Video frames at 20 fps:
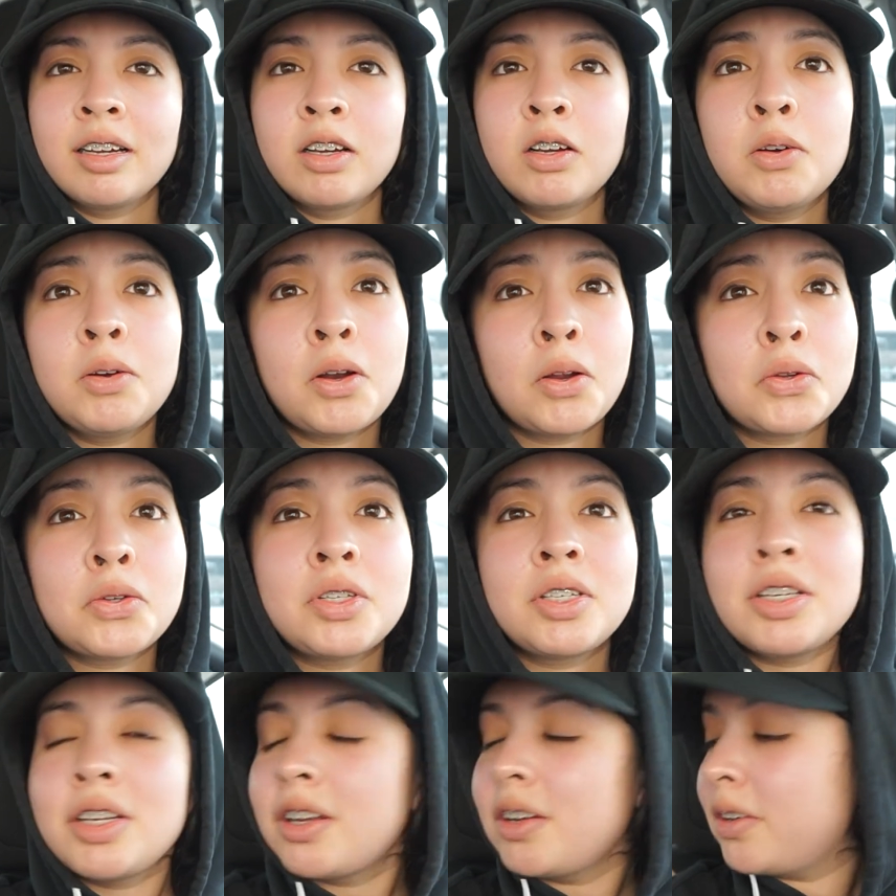
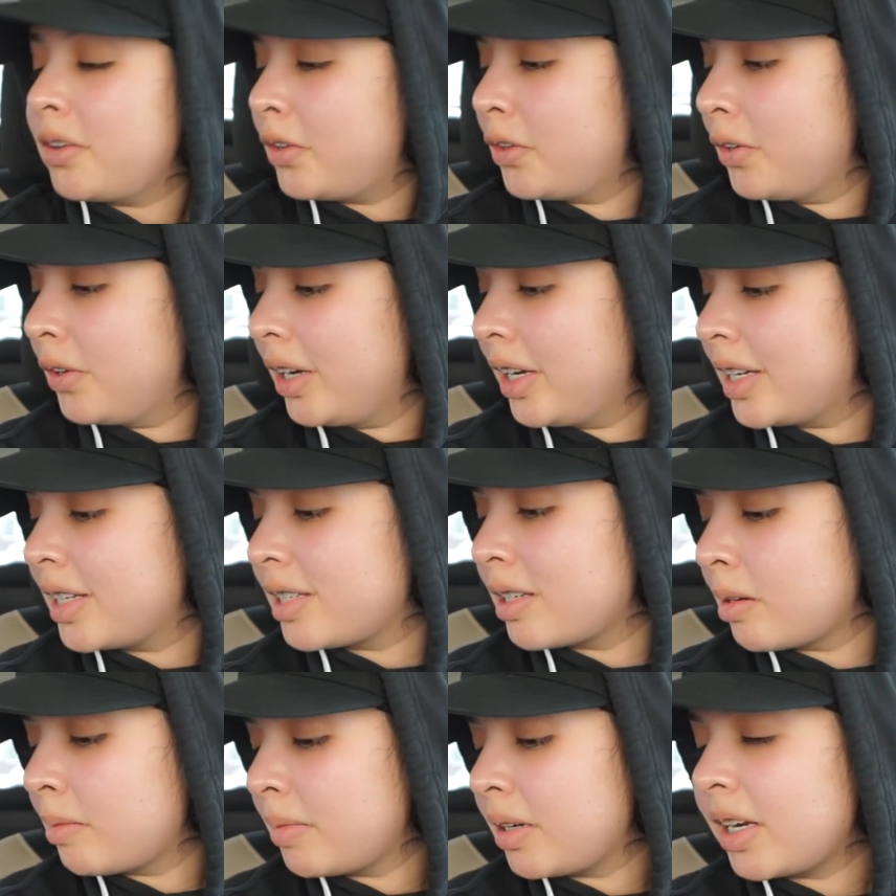kudos to you.
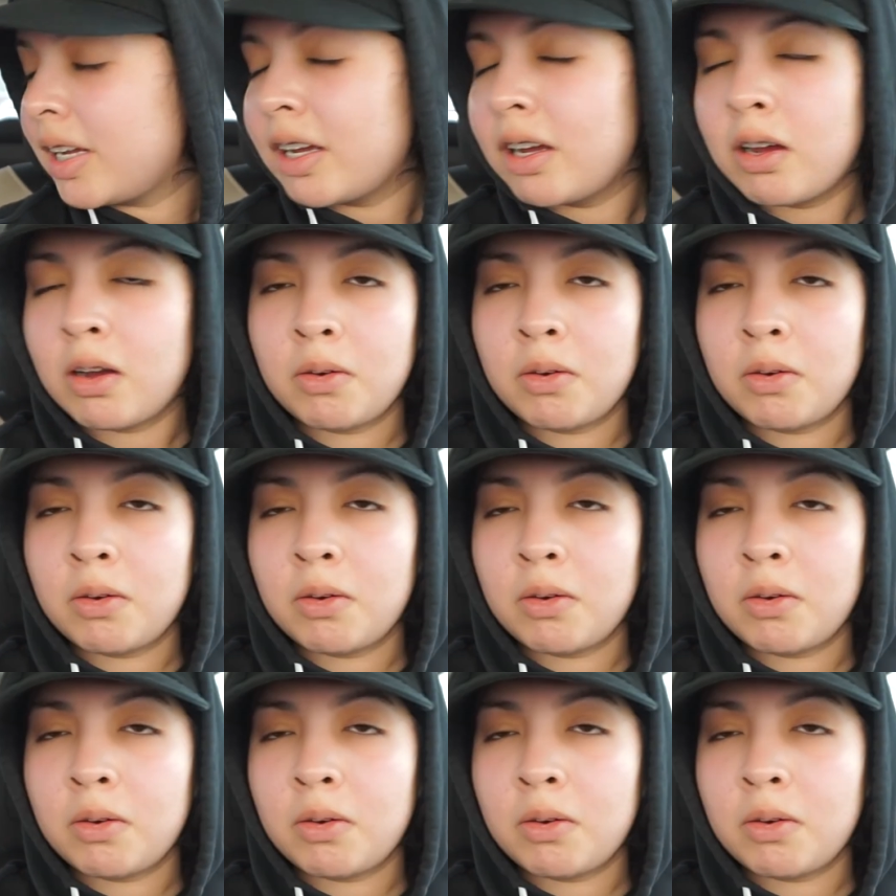So I'm going to